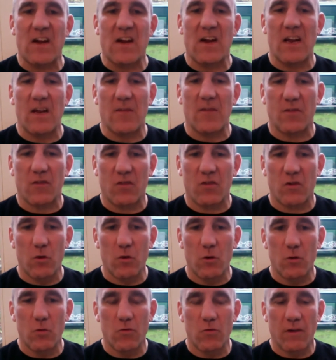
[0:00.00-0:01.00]
I left
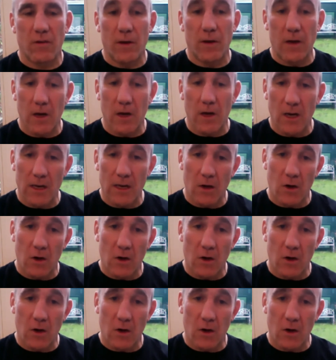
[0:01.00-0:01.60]
school very early